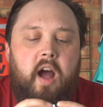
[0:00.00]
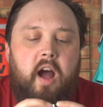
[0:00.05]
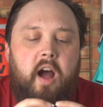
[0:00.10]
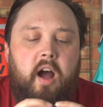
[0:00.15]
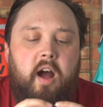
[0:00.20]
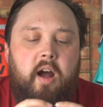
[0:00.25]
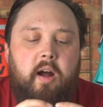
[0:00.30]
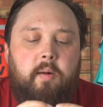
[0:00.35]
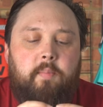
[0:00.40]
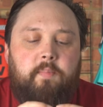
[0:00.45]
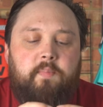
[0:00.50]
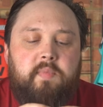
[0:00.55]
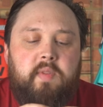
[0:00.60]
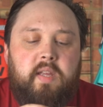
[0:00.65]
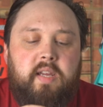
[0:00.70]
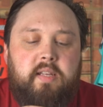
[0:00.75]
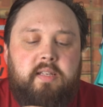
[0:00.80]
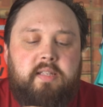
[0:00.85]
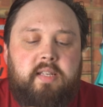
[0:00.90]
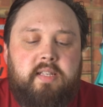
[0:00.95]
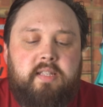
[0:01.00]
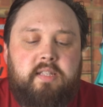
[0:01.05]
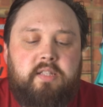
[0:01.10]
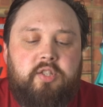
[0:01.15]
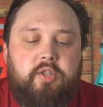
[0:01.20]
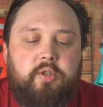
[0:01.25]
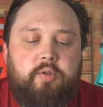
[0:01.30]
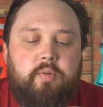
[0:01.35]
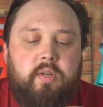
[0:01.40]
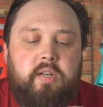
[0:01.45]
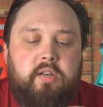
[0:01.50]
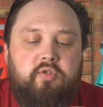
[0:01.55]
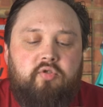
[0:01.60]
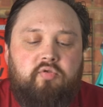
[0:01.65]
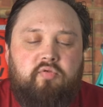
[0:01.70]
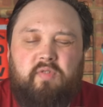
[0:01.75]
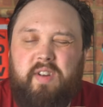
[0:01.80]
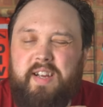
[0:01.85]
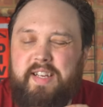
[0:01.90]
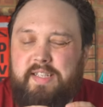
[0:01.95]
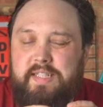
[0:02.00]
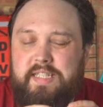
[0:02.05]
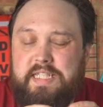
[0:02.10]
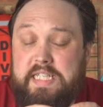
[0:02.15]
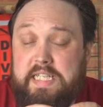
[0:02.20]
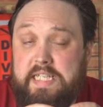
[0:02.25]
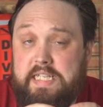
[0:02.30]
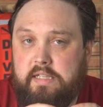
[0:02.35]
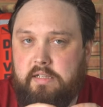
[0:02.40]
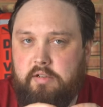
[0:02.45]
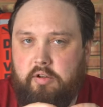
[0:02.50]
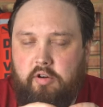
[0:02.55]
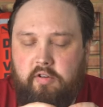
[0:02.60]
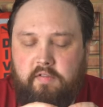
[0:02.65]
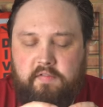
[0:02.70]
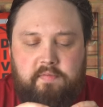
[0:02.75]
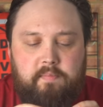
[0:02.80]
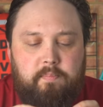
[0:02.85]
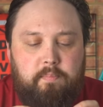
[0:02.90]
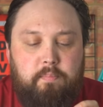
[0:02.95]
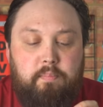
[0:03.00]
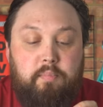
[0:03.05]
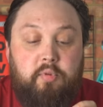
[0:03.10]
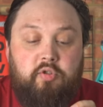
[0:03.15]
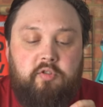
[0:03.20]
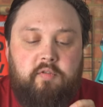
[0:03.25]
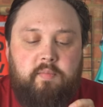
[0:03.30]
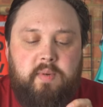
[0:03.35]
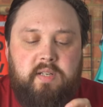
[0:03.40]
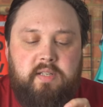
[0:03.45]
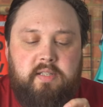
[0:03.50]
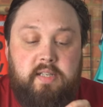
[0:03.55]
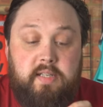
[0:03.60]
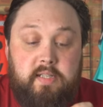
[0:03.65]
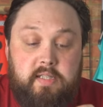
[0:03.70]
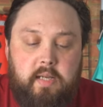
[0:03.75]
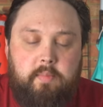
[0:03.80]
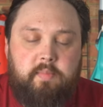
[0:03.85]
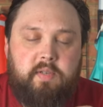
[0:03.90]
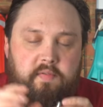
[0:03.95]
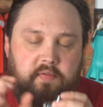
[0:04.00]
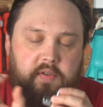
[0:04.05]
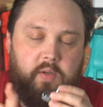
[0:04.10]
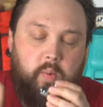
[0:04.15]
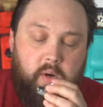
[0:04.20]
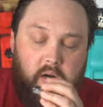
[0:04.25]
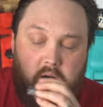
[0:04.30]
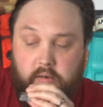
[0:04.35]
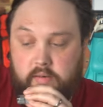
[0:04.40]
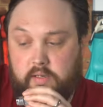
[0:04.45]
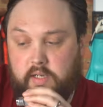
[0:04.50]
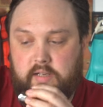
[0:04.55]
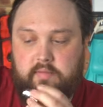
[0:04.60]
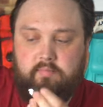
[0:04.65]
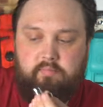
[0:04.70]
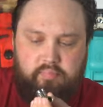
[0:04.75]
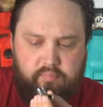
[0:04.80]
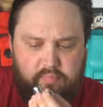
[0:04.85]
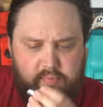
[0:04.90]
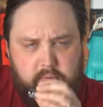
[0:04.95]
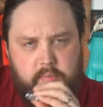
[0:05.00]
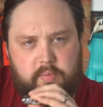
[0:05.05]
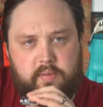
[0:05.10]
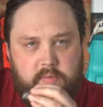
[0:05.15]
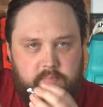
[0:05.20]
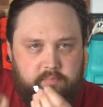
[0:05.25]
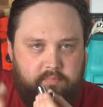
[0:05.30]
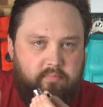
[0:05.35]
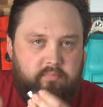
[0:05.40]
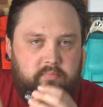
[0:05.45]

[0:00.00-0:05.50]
It doesn't do a great deal of movement, except if you are like proper